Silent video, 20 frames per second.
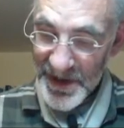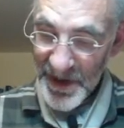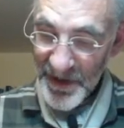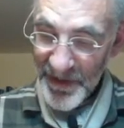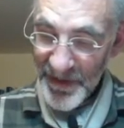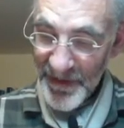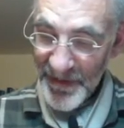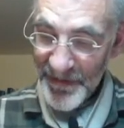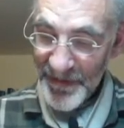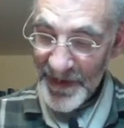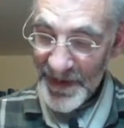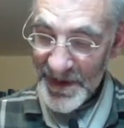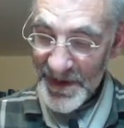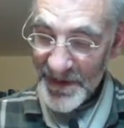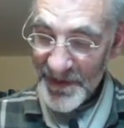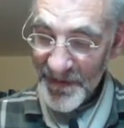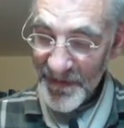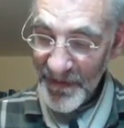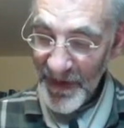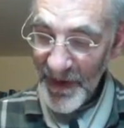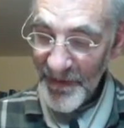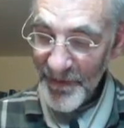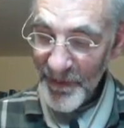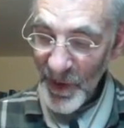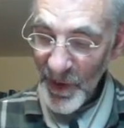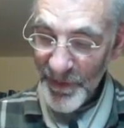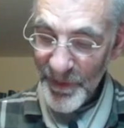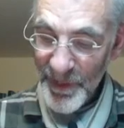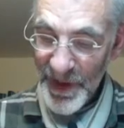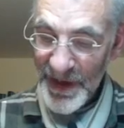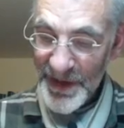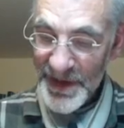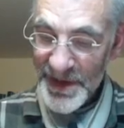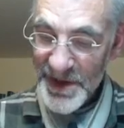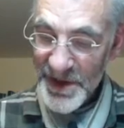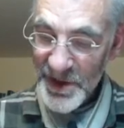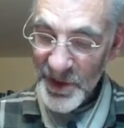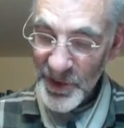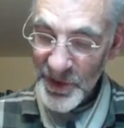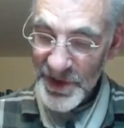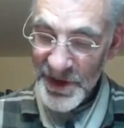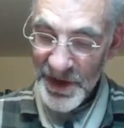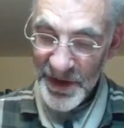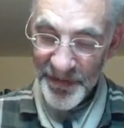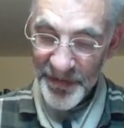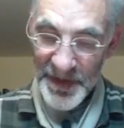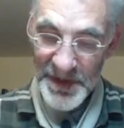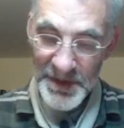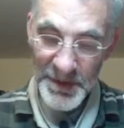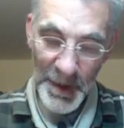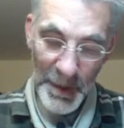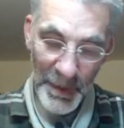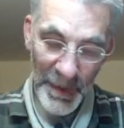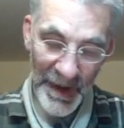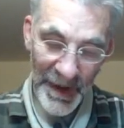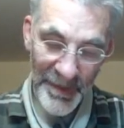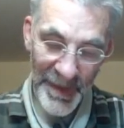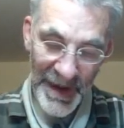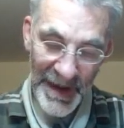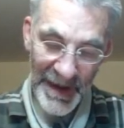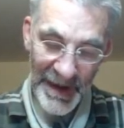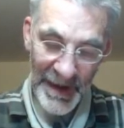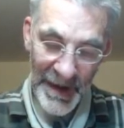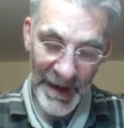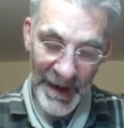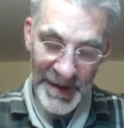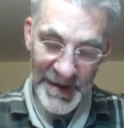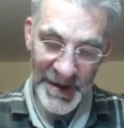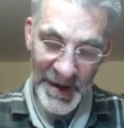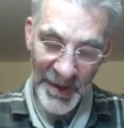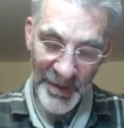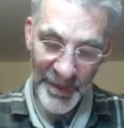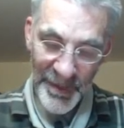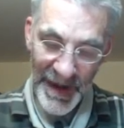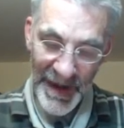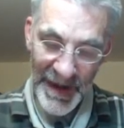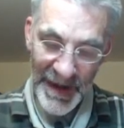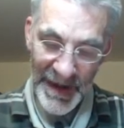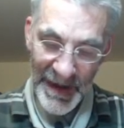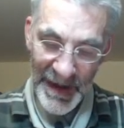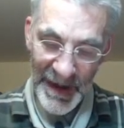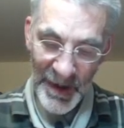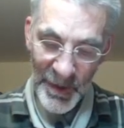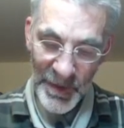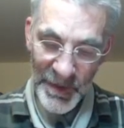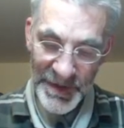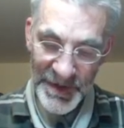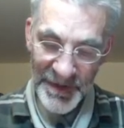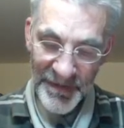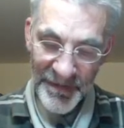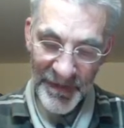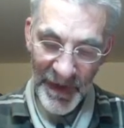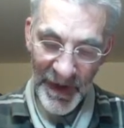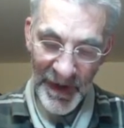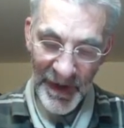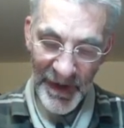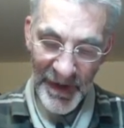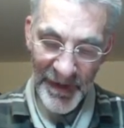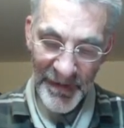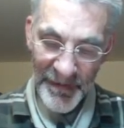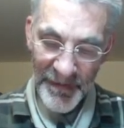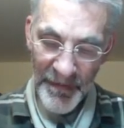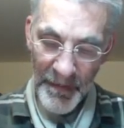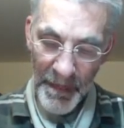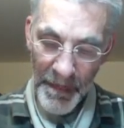If this is 5 mod p, this is also divisible by p, so p equals 5.